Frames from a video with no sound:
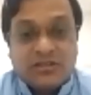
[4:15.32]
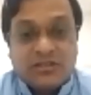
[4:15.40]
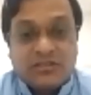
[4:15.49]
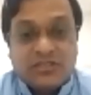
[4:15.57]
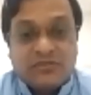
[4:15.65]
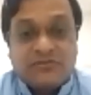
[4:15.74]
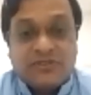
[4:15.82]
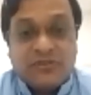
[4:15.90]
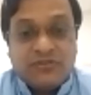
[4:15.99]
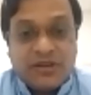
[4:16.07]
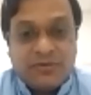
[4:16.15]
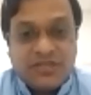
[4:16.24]
the
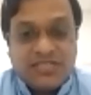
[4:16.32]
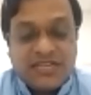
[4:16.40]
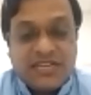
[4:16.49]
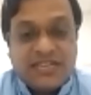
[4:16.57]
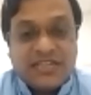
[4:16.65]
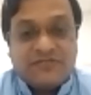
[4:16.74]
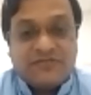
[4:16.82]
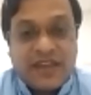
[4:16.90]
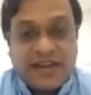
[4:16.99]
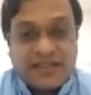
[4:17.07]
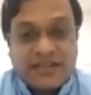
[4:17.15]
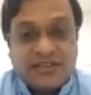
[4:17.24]
favorable genetic
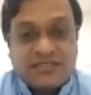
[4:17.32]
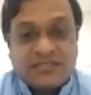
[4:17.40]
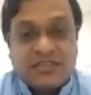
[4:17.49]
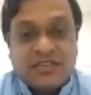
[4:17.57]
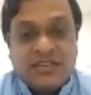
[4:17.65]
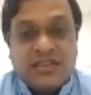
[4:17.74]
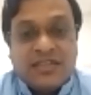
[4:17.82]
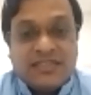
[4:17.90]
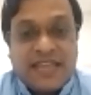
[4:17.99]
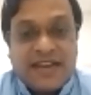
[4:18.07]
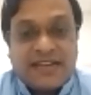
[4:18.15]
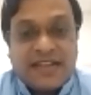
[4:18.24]
factors
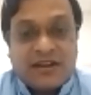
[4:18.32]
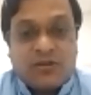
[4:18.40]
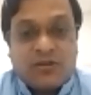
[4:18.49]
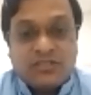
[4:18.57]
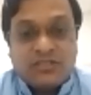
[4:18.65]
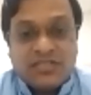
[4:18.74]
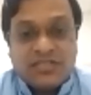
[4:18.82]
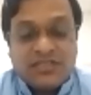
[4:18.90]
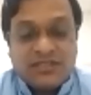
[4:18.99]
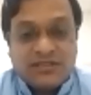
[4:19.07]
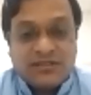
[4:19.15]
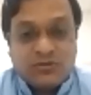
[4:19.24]
that are causing
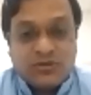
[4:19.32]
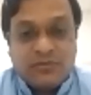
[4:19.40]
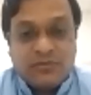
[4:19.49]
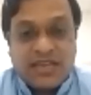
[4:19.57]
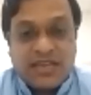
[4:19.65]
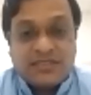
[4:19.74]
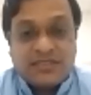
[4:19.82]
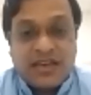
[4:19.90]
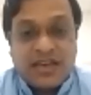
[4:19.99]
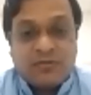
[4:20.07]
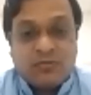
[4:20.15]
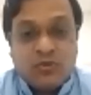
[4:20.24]
the leukemias
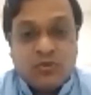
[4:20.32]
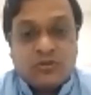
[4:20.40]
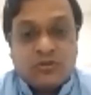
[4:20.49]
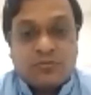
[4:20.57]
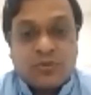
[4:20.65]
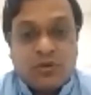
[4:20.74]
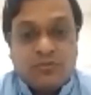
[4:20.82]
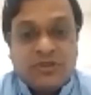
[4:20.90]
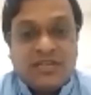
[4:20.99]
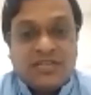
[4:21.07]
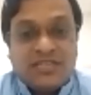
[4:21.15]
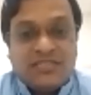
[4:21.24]
are more
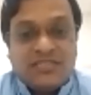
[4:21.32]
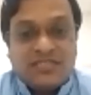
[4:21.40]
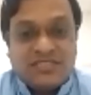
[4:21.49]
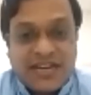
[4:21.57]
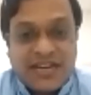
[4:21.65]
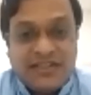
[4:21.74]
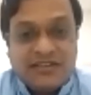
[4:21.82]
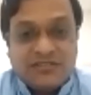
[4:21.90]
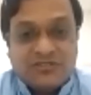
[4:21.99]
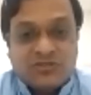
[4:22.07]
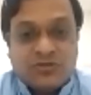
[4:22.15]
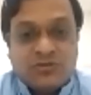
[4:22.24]
prominent in the child.
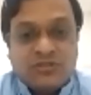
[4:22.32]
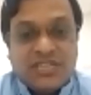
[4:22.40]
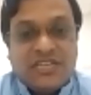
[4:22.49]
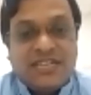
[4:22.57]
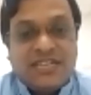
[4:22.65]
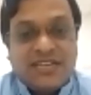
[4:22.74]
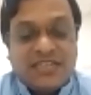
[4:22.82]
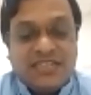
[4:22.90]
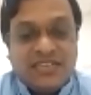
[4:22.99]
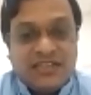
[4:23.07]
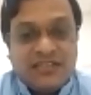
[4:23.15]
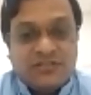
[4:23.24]
So
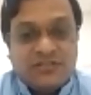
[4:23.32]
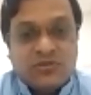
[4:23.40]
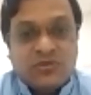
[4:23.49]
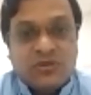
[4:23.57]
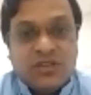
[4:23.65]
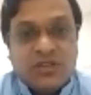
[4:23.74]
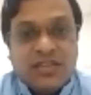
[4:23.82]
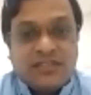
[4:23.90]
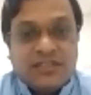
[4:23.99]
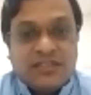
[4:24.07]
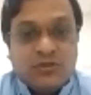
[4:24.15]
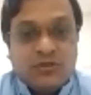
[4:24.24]
genetically also
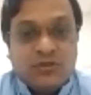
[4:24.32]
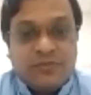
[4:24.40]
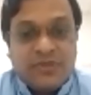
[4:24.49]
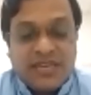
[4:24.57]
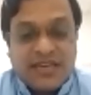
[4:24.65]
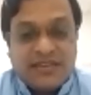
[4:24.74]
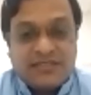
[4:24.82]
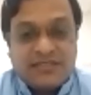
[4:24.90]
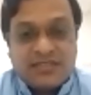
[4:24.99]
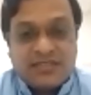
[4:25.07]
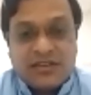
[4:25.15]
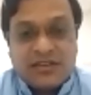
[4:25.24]
the
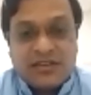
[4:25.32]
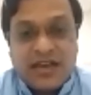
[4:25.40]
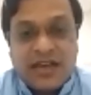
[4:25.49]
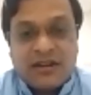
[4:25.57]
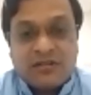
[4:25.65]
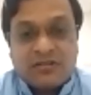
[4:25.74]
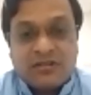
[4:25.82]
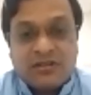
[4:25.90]
leukemias are